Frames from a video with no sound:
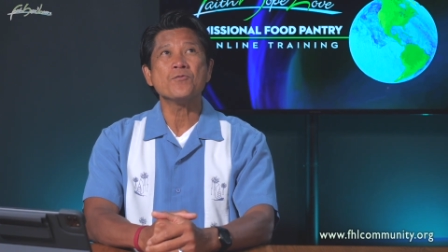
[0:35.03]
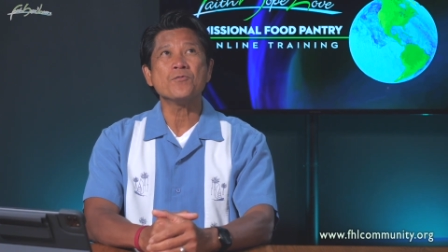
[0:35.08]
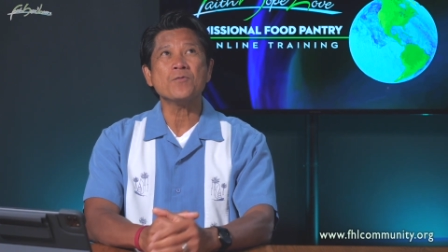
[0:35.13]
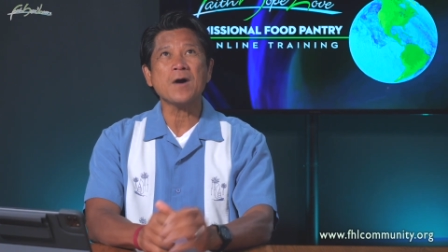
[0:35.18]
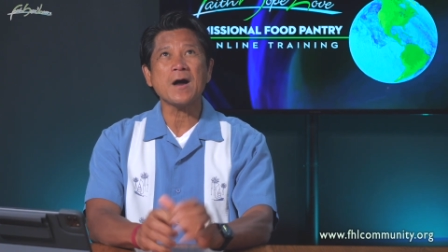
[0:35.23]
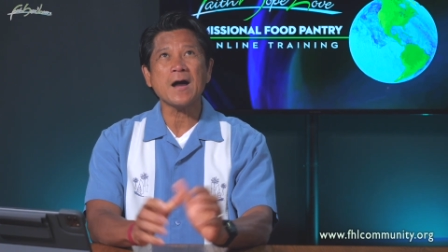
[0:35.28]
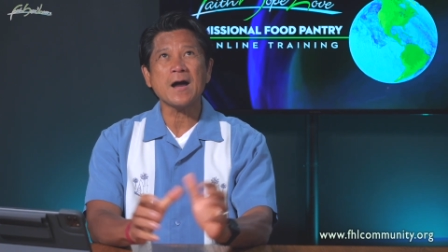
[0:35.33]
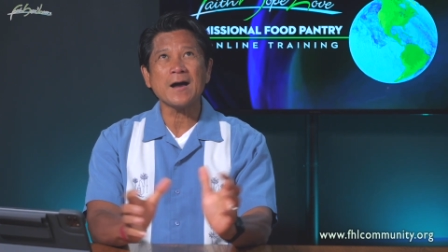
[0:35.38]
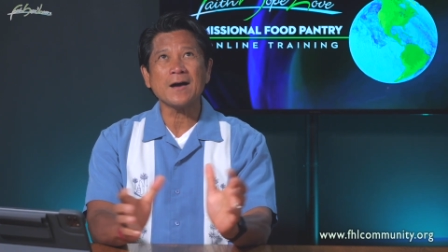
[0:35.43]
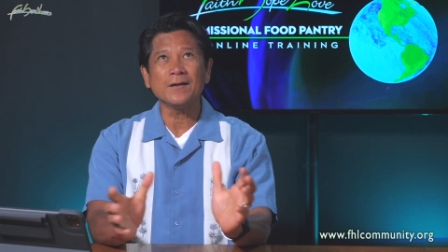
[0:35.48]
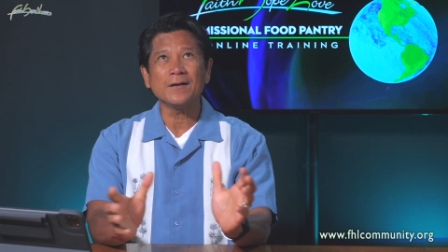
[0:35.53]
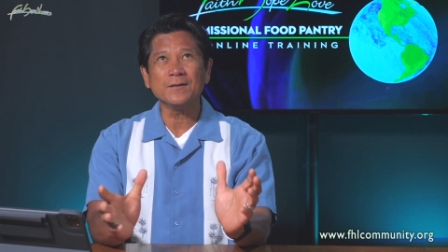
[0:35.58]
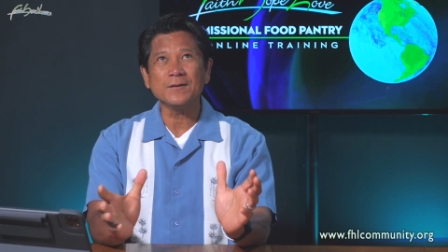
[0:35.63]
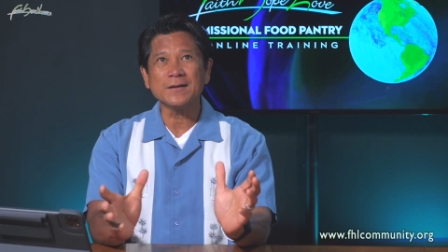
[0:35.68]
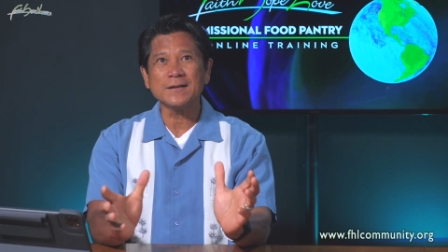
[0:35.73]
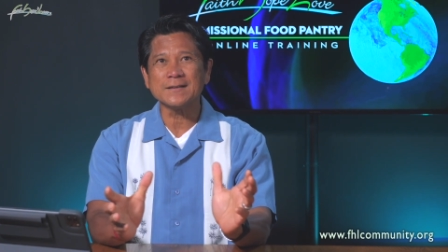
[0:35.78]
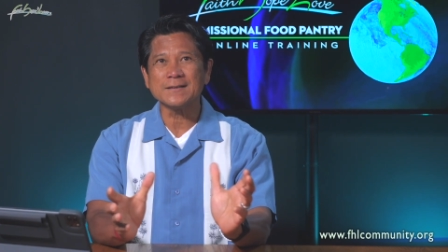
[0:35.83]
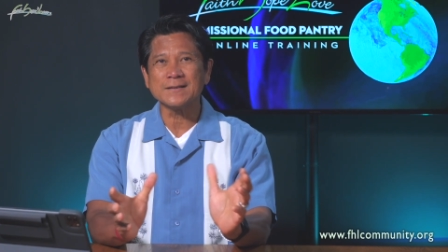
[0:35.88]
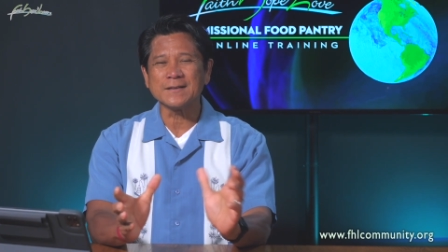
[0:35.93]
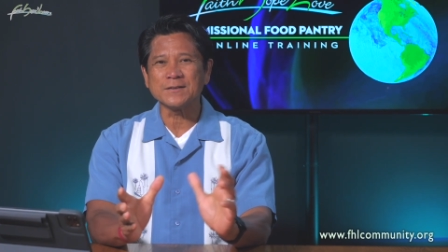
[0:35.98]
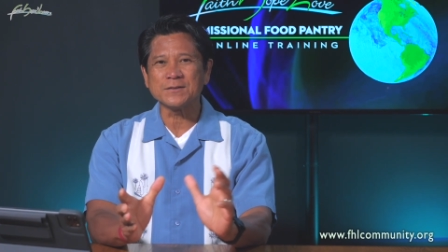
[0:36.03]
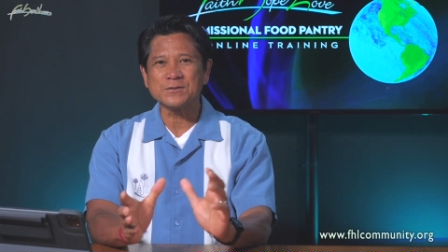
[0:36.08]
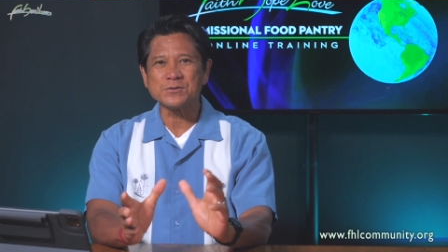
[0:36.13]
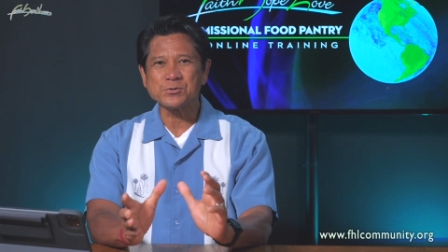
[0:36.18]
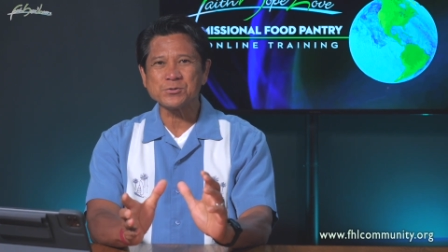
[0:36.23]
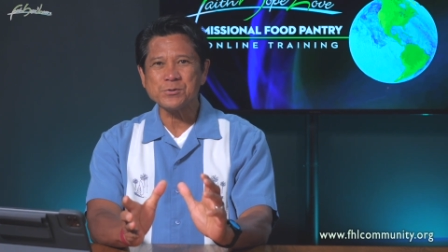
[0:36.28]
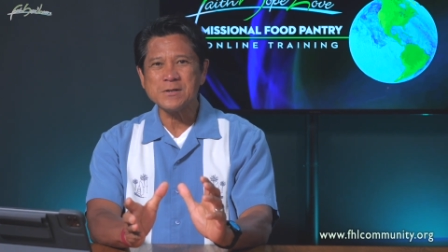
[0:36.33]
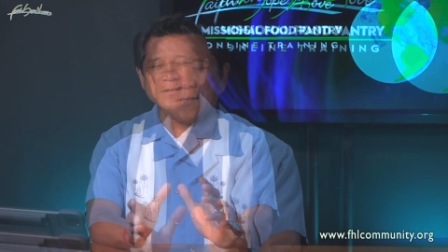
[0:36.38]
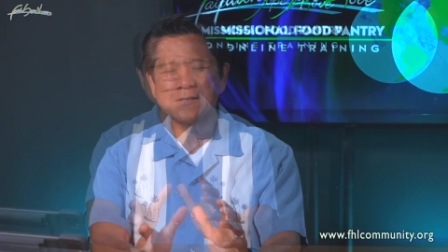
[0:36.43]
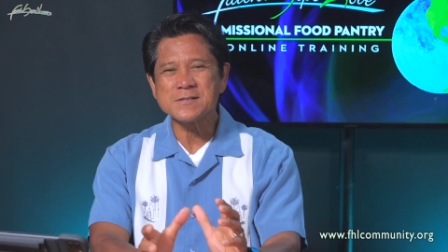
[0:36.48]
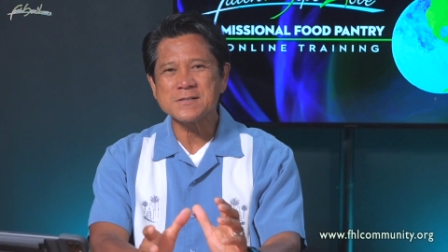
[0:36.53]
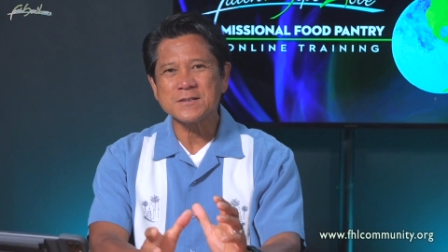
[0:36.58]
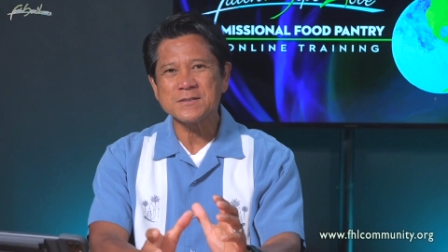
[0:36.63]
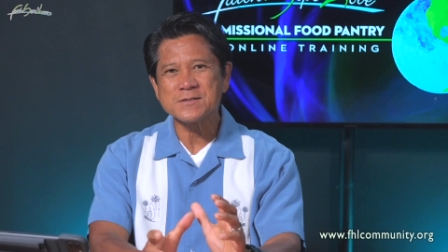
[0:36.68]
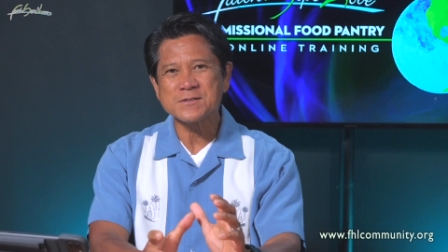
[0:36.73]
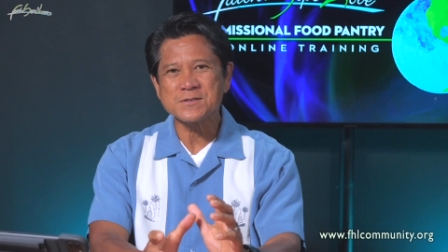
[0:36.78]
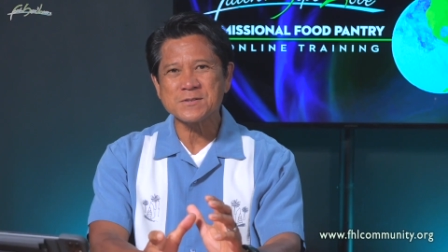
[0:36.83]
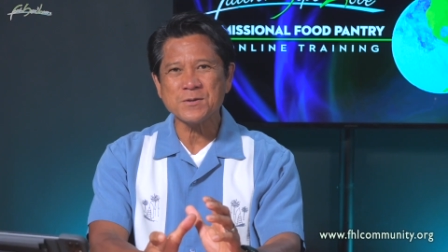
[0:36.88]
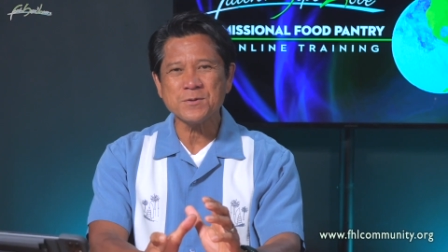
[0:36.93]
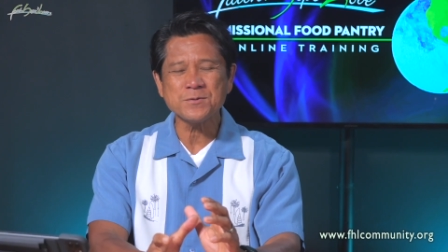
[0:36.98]
wow, look at the trees
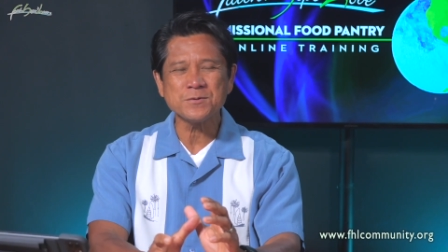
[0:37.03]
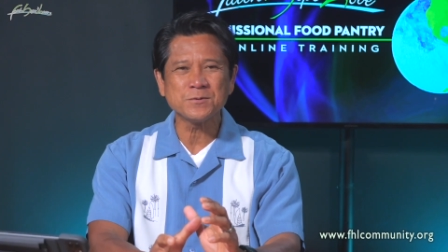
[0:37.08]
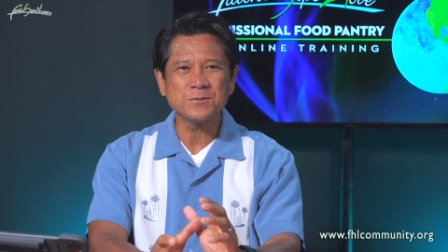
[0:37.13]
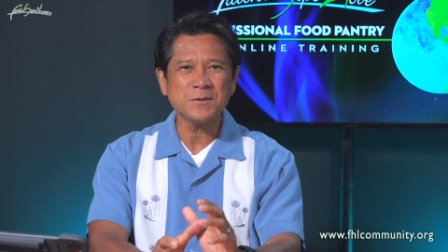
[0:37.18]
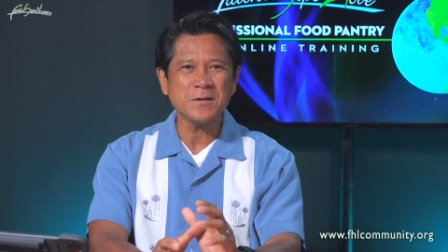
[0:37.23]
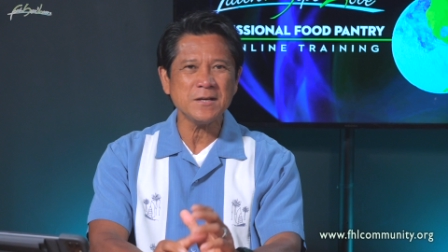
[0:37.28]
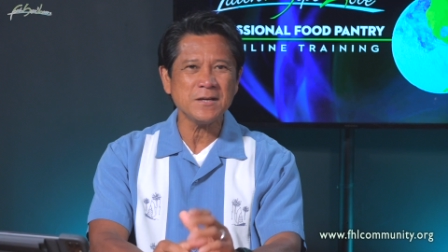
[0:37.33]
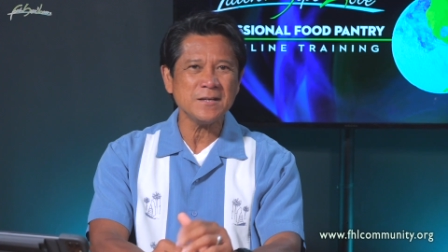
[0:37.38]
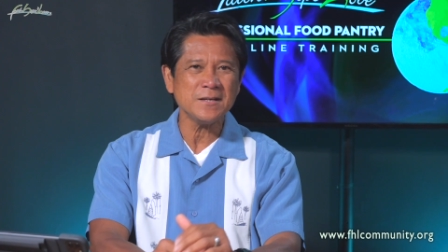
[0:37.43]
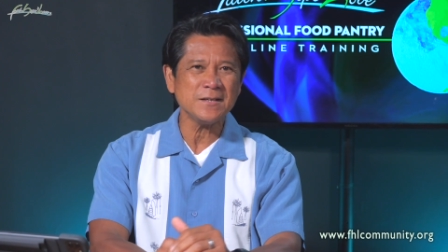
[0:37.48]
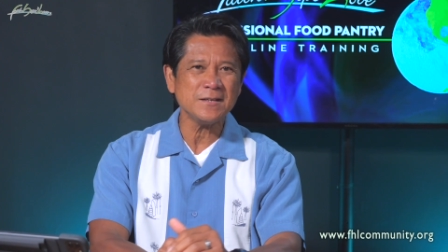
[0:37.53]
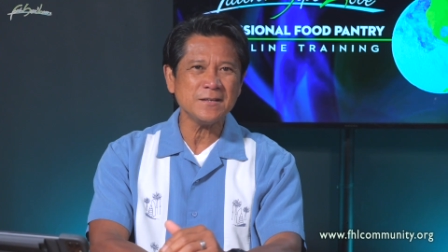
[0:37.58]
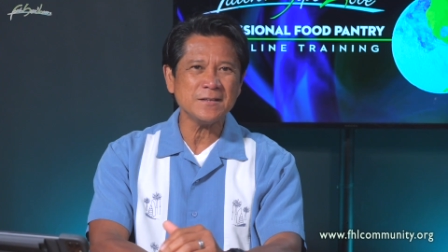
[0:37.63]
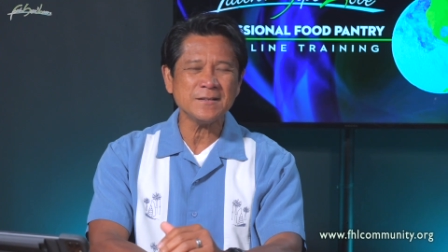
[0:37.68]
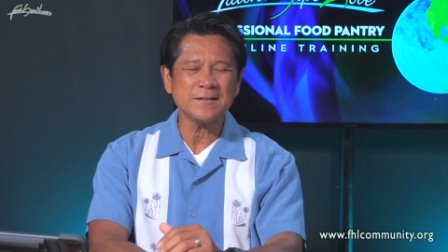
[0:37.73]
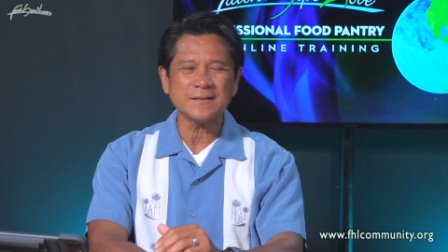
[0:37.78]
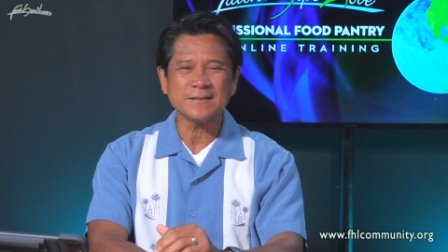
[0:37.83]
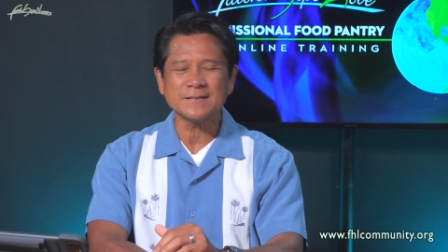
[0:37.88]
are so green